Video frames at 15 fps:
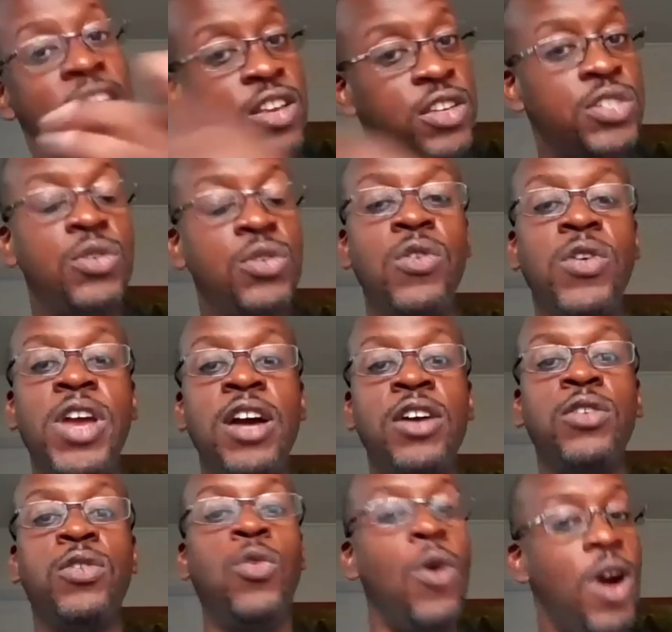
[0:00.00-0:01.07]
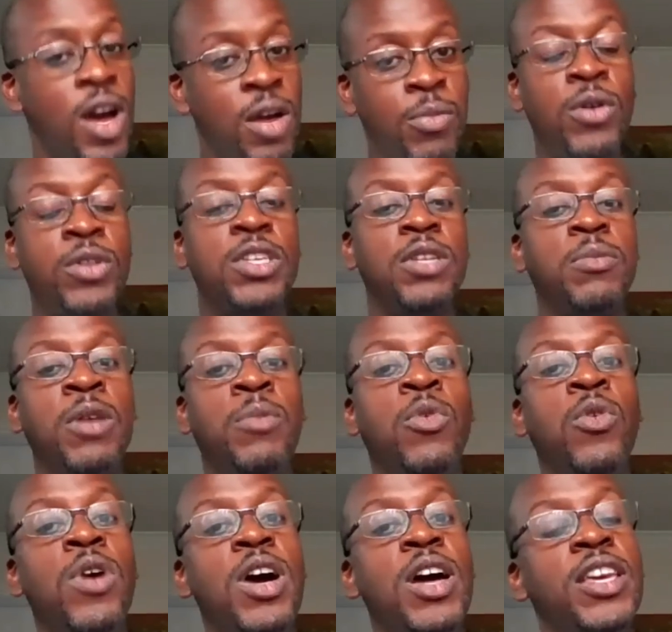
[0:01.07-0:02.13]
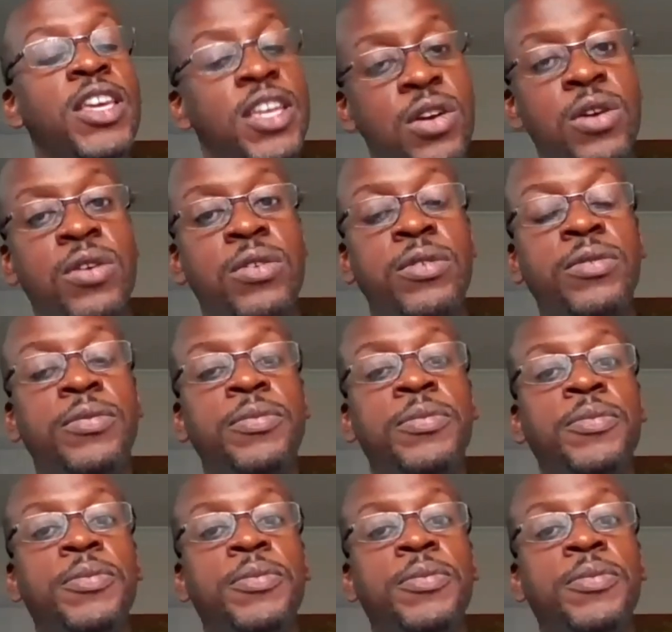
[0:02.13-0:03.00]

tell your story and go on about it, man. I want to hear.